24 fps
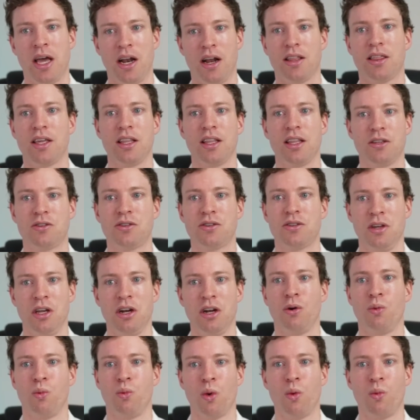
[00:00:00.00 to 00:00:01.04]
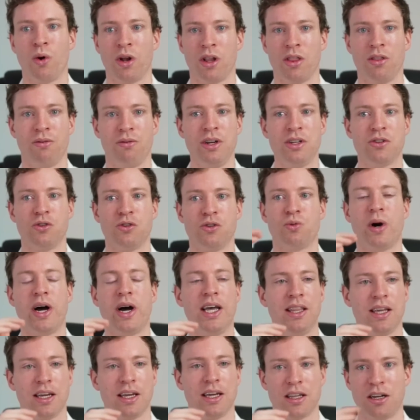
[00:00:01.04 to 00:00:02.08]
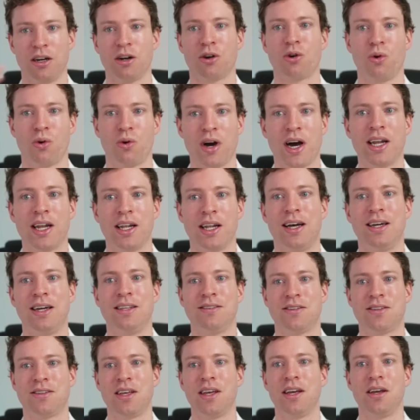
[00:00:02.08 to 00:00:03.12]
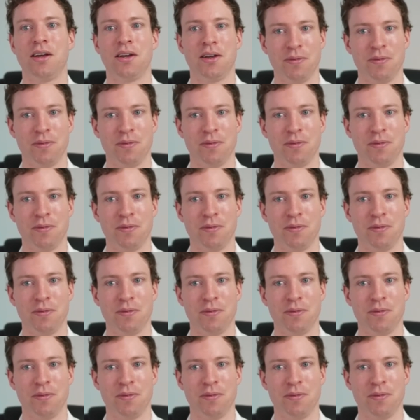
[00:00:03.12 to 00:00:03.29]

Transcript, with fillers: and I think that's you know one of the reasons why in the clinical guidelines